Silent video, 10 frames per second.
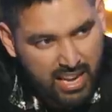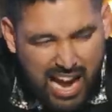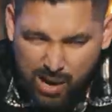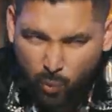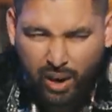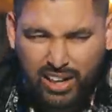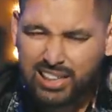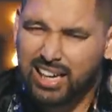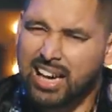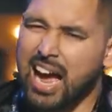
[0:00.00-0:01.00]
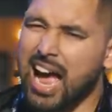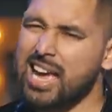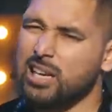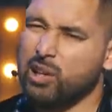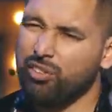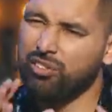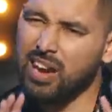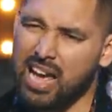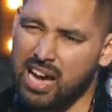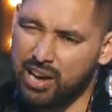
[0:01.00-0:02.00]
I want the kind of
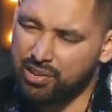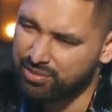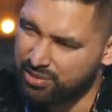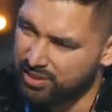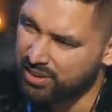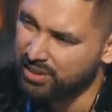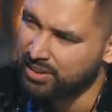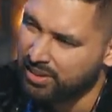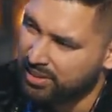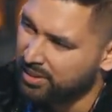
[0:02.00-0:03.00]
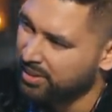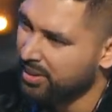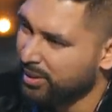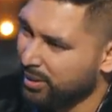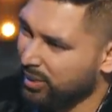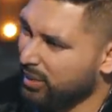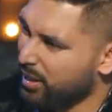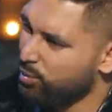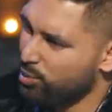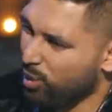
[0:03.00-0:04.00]
love
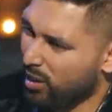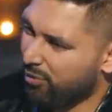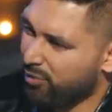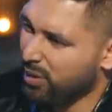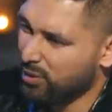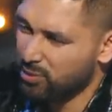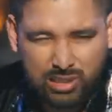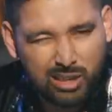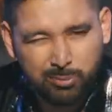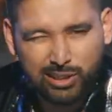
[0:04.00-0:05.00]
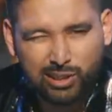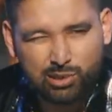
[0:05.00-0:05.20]
that is not afraid to tell me the